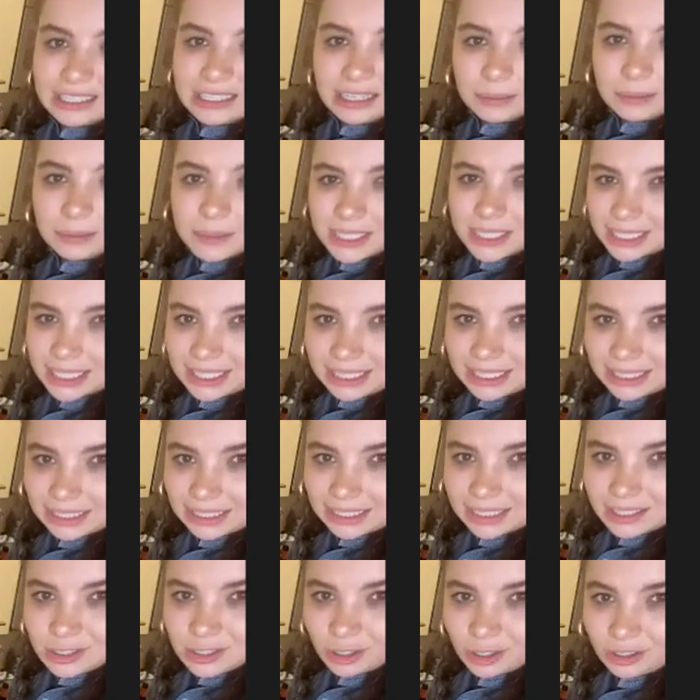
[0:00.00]
Some
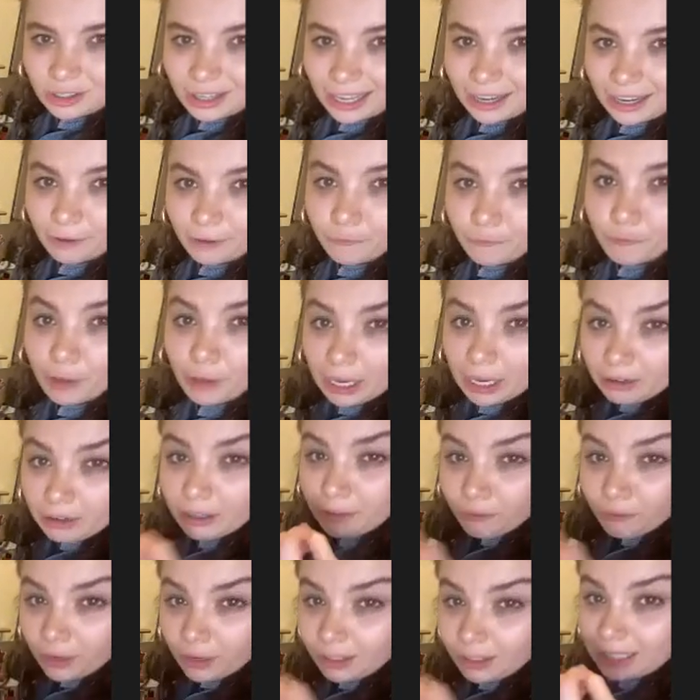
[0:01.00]
tahinis are like
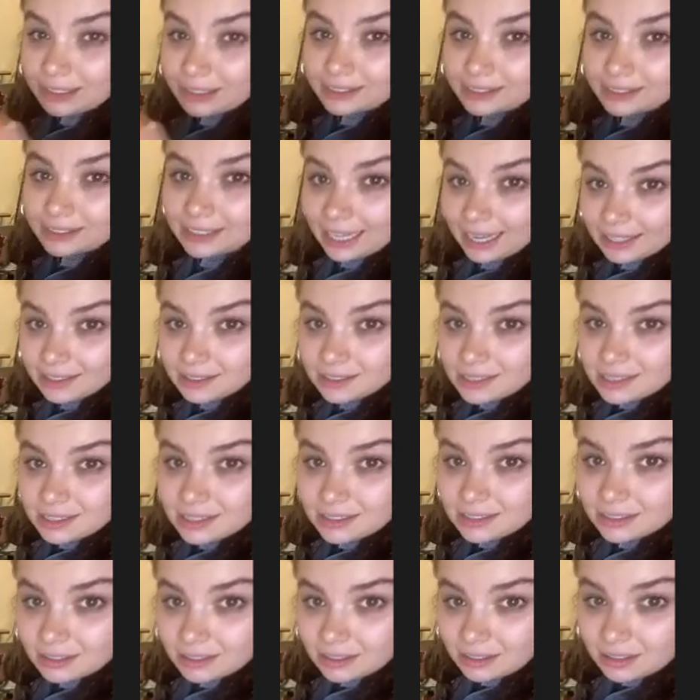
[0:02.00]
very, very dense.
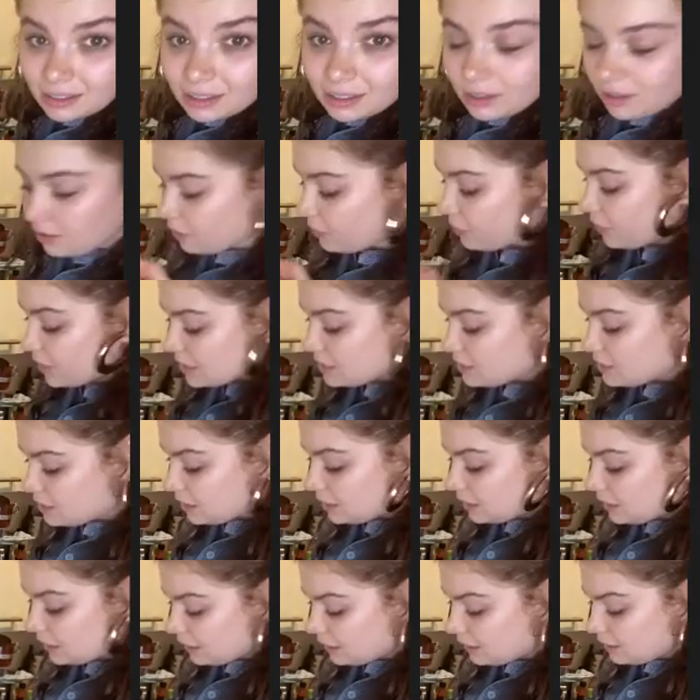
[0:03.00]
This
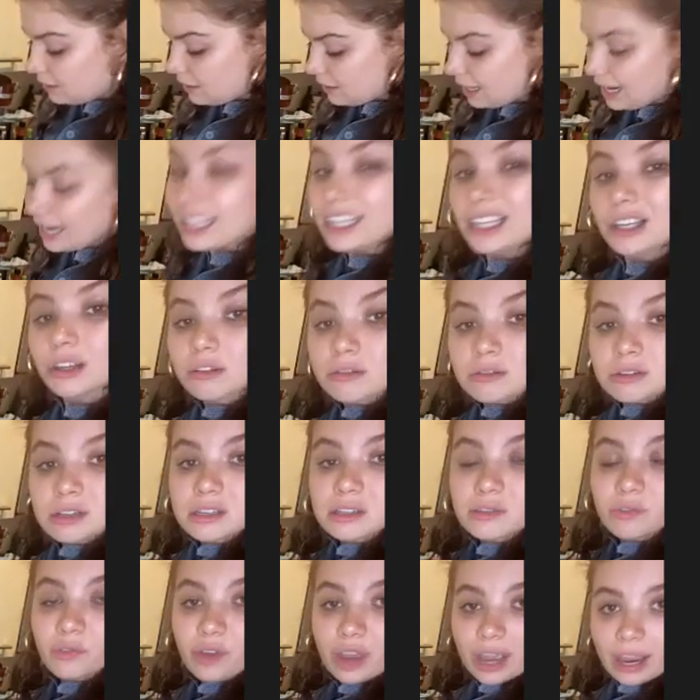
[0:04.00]
tahini that I use
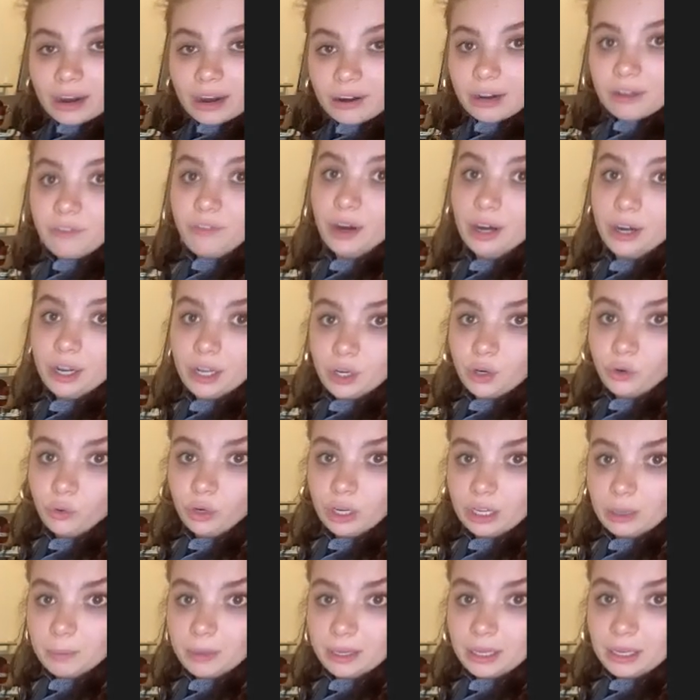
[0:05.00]
is very, very
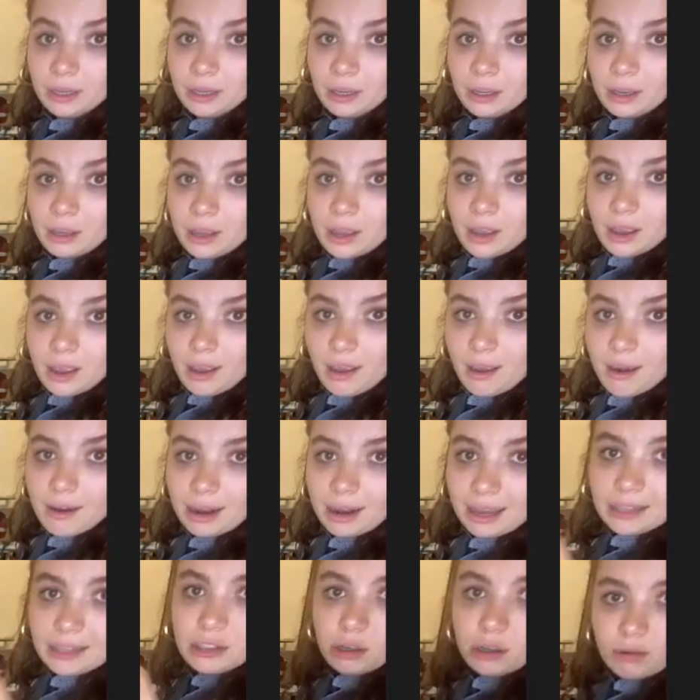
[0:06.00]
creamy, and
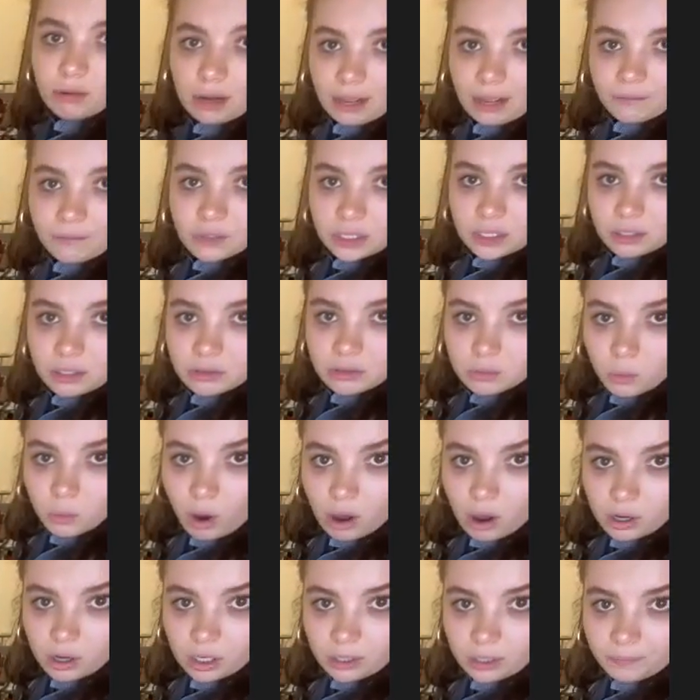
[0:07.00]
I don't have to use
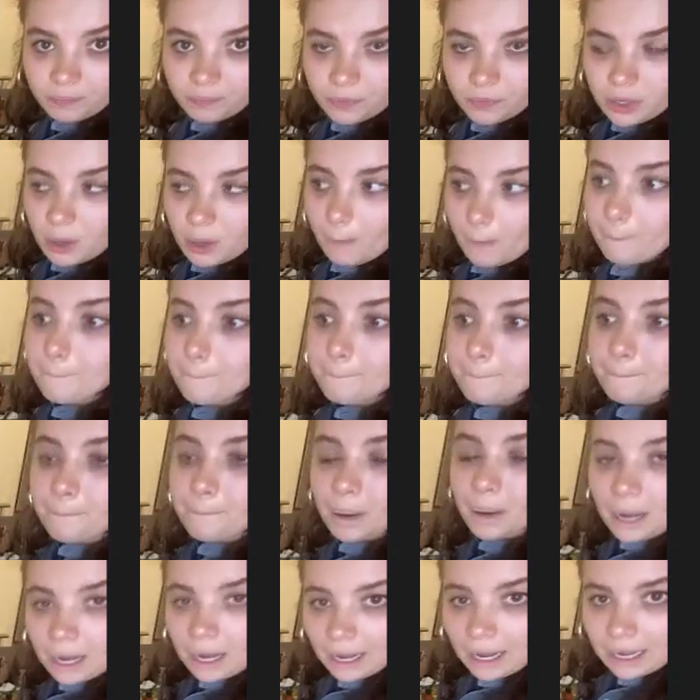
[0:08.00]
water.
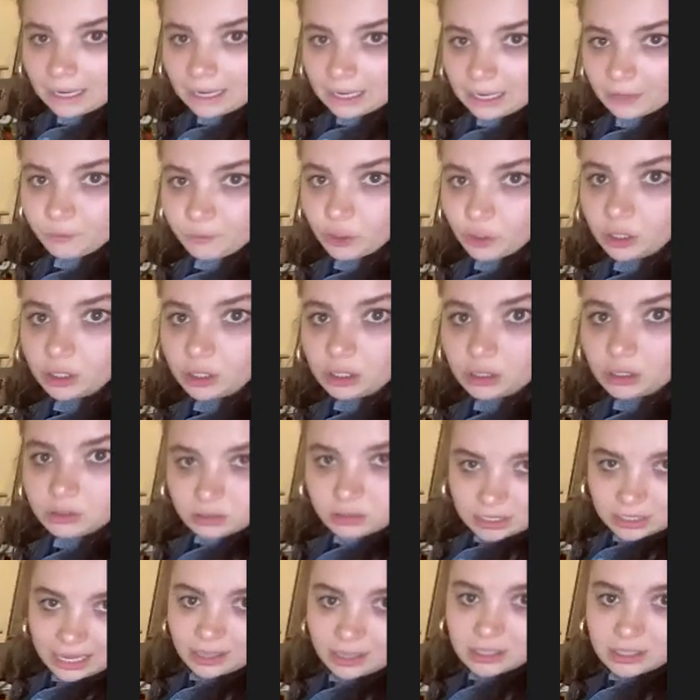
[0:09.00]
But if your
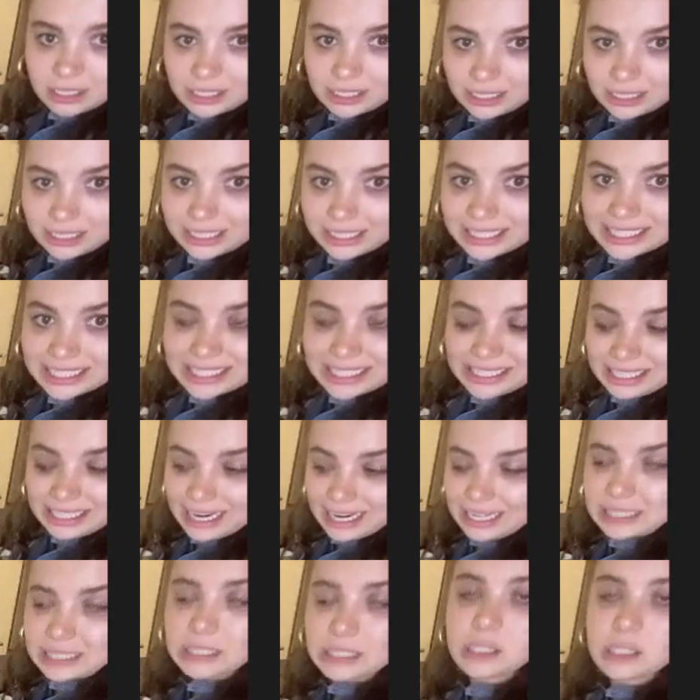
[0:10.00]
tahini is
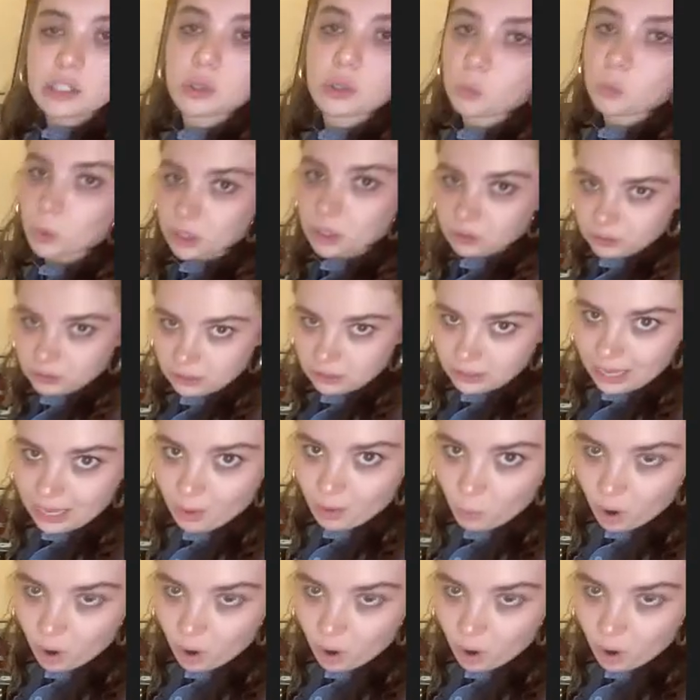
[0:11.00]
dense, you will need that